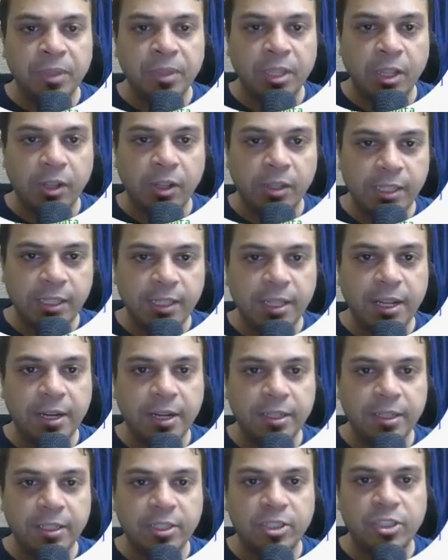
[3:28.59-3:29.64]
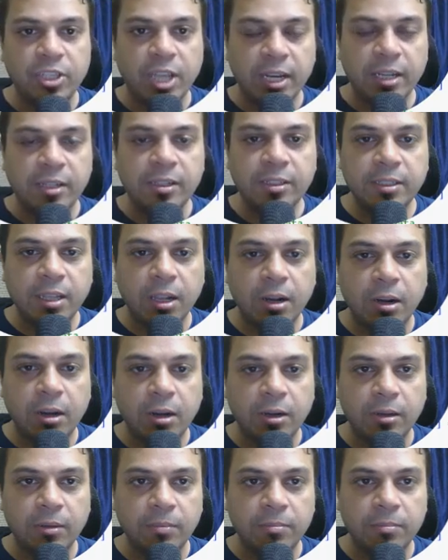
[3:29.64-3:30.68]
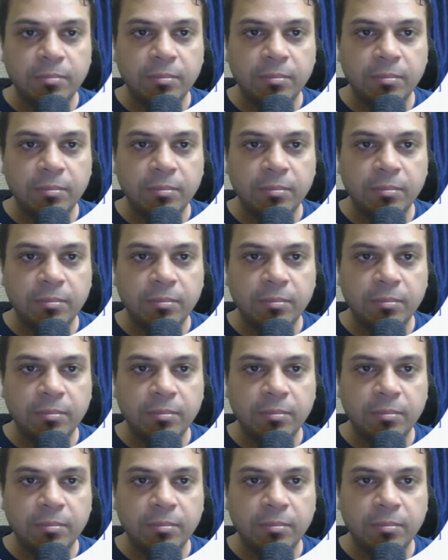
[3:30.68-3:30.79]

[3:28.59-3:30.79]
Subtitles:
I'll see that the channels are